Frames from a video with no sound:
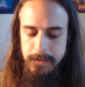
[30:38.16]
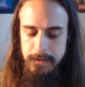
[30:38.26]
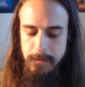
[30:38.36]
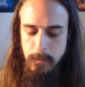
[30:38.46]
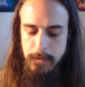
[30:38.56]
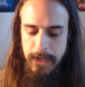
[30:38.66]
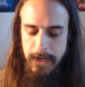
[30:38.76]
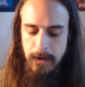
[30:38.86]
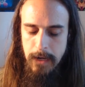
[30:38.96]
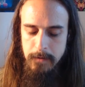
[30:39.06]
Hold the
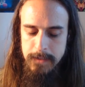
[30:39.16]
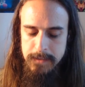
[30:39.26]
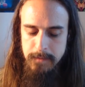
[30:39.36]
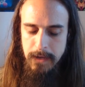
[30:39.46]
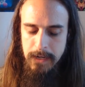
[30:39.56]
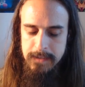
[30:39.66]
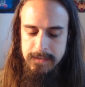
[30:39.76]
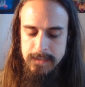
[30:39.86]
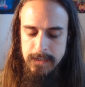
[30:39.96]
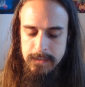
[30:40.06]
air out as the belly is
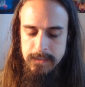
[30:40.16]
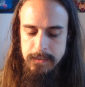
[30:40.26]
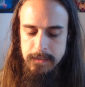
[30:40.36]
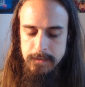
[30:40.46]
tucked in.